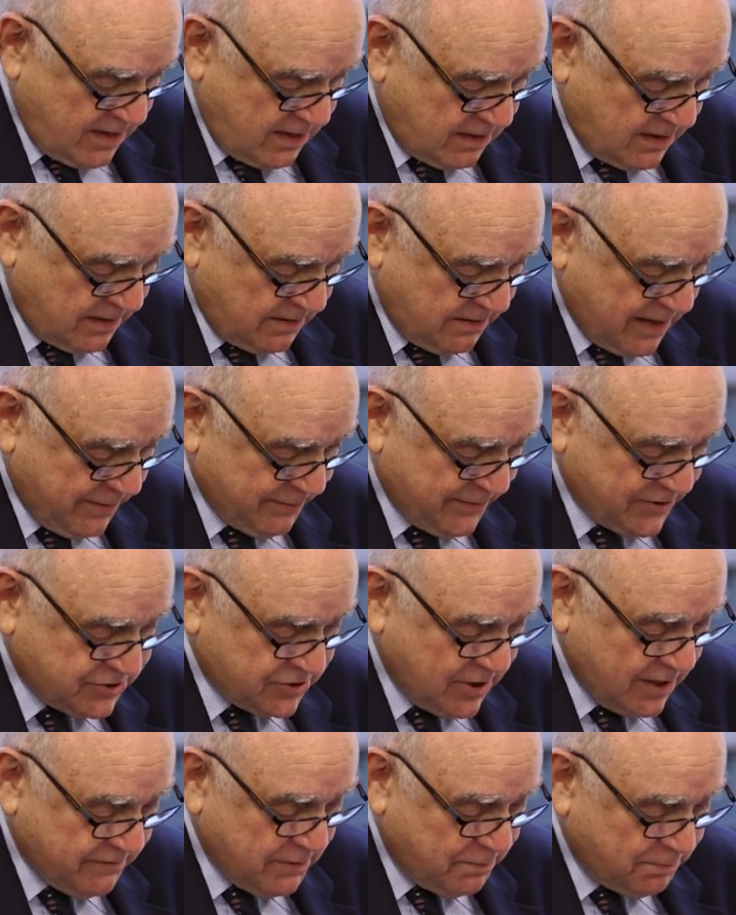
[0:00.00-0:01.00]
Uh, I'm the
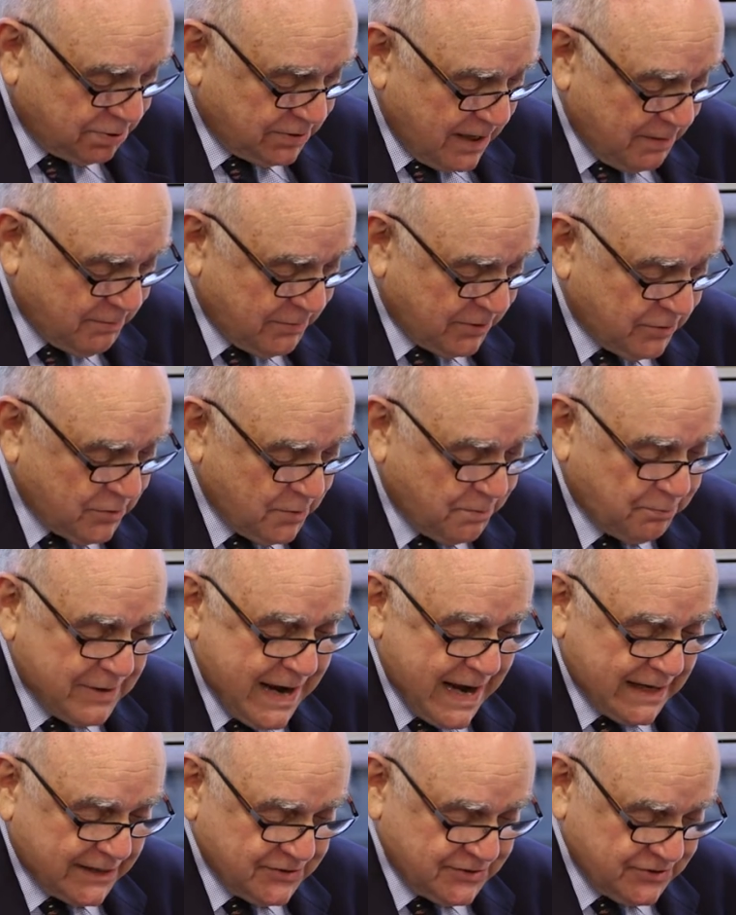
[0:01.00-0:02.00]
son of a plumber who
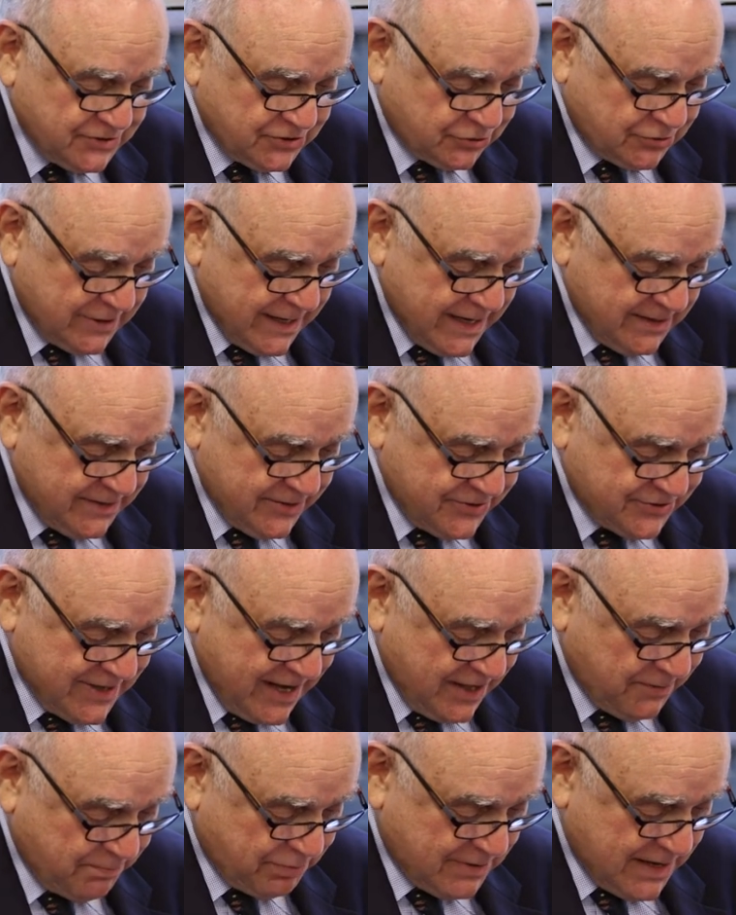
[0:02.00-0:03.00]
practices trade in the
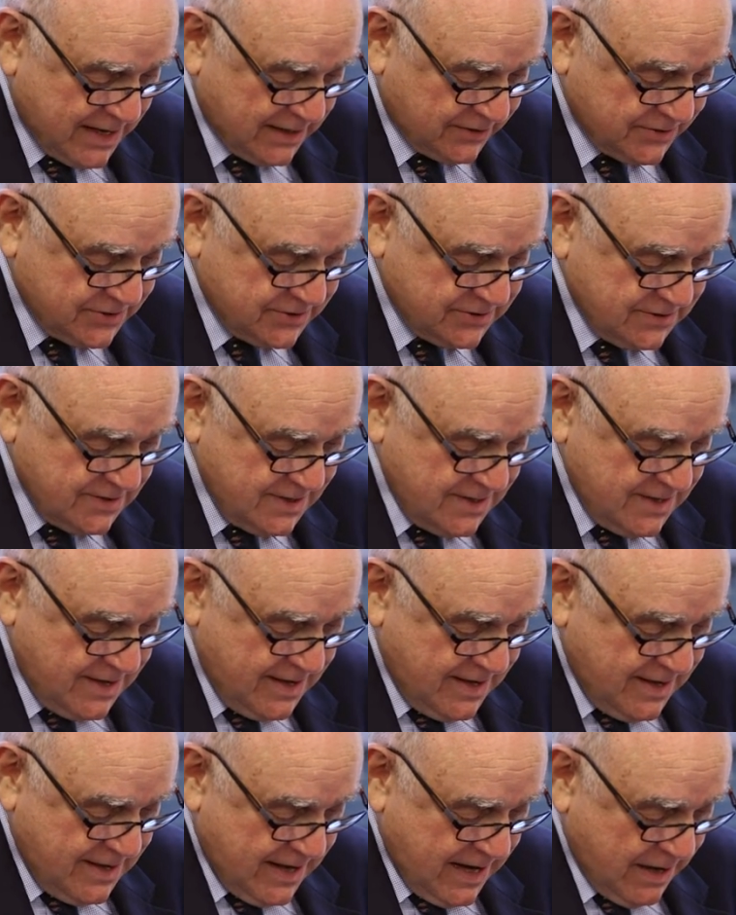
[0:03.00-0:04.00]
South Bronx.
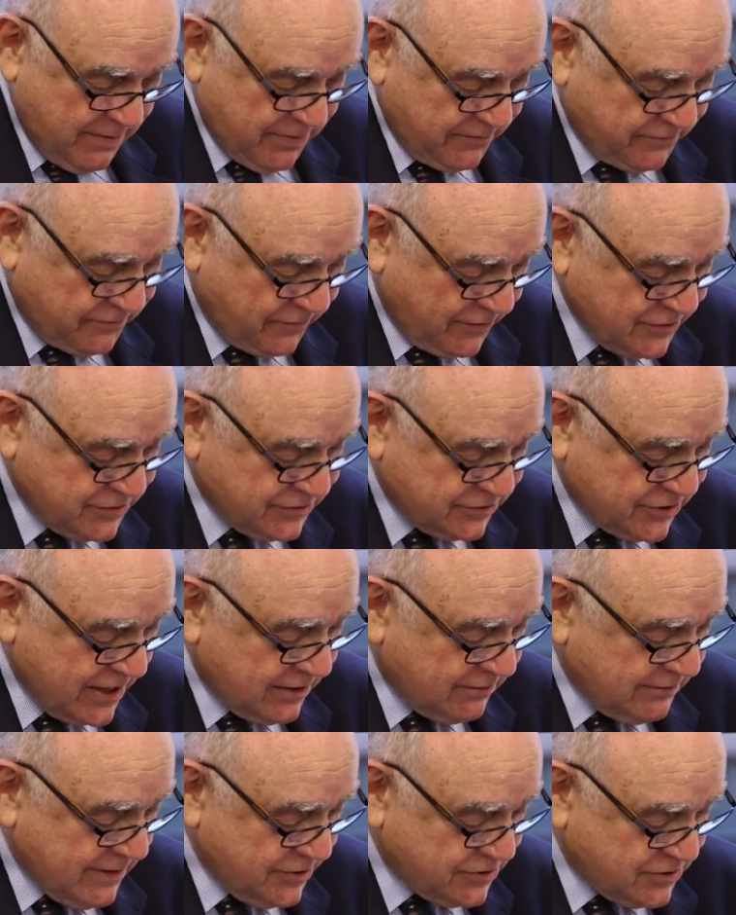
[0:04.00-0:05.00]
and the first
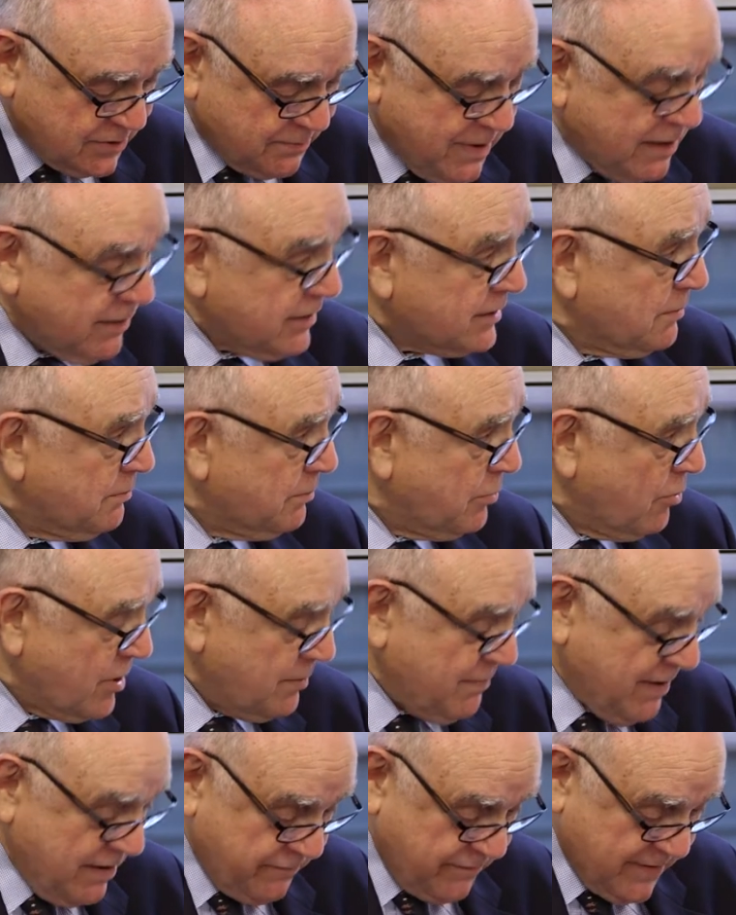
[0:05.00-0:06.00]
generation American born
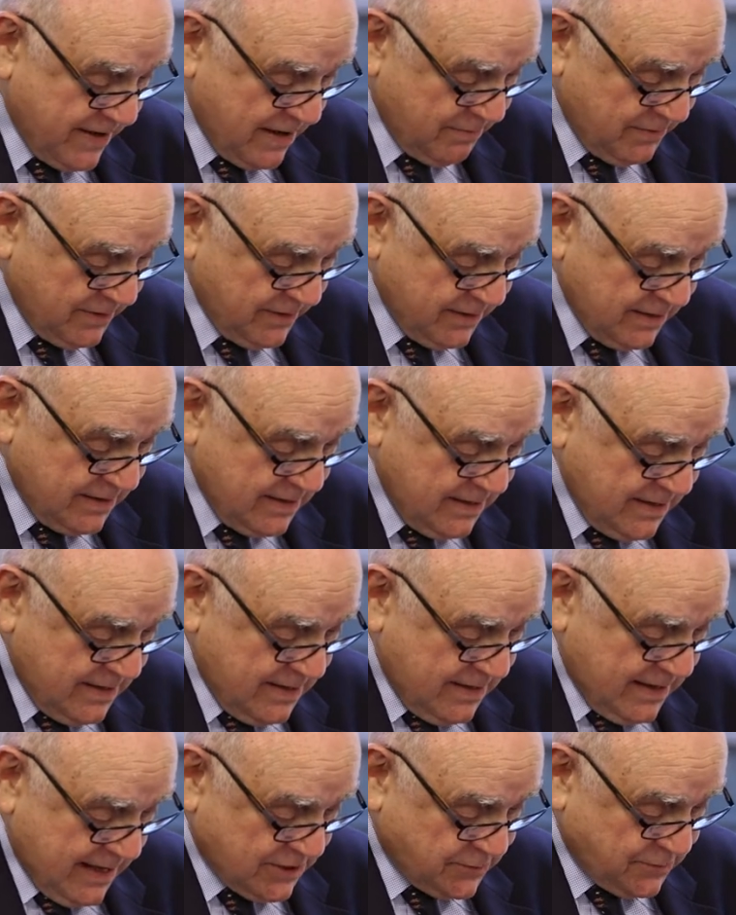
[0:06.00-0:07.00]
in my family,
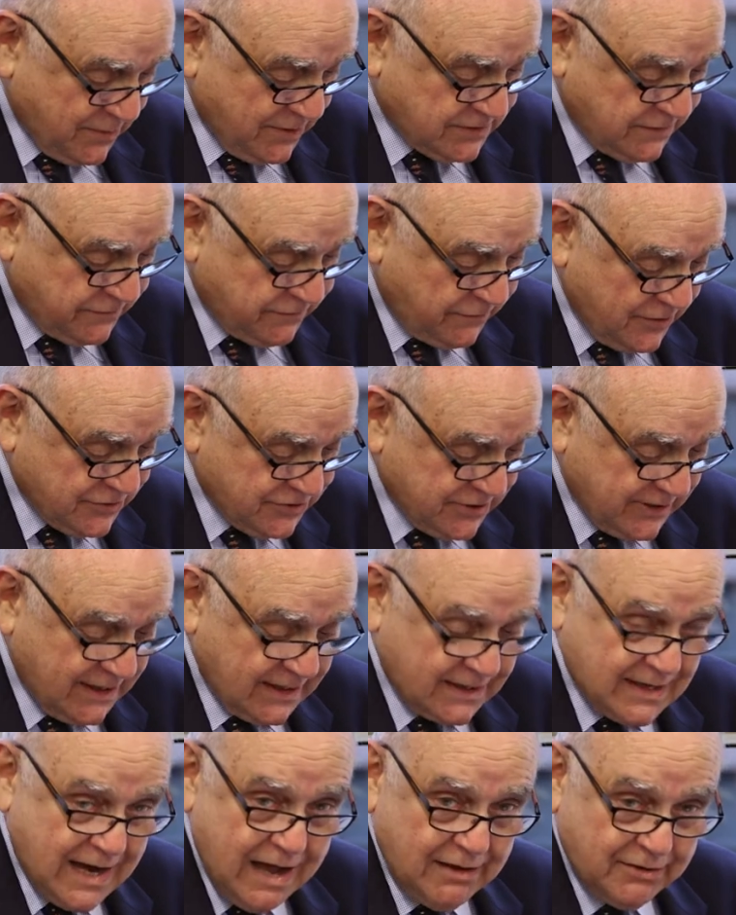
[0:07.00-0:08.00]
as well as the first to
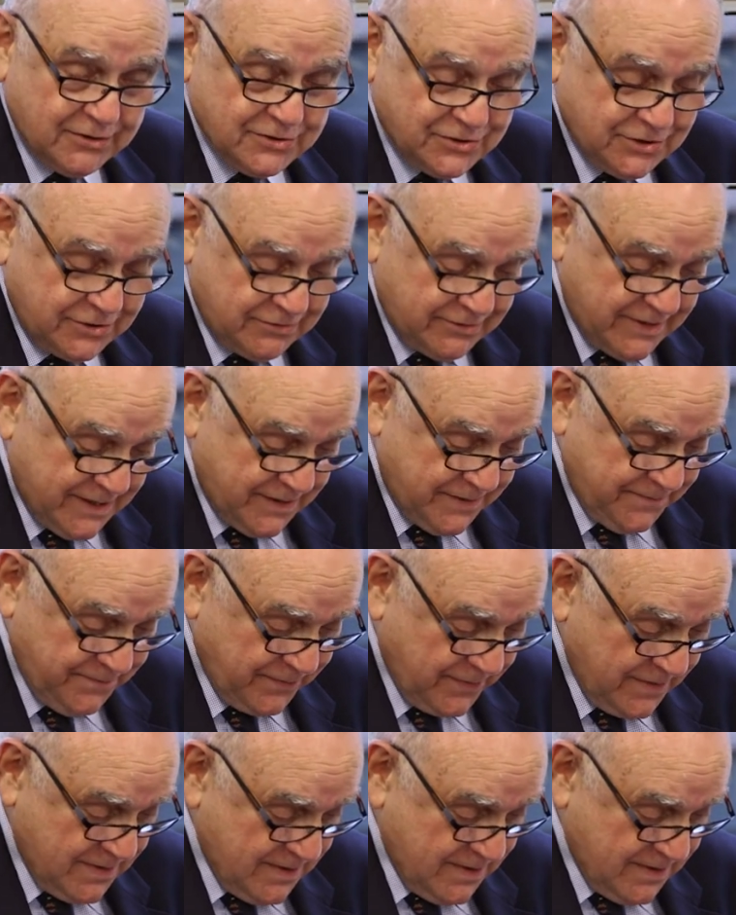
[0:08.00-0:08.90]
get a college degree.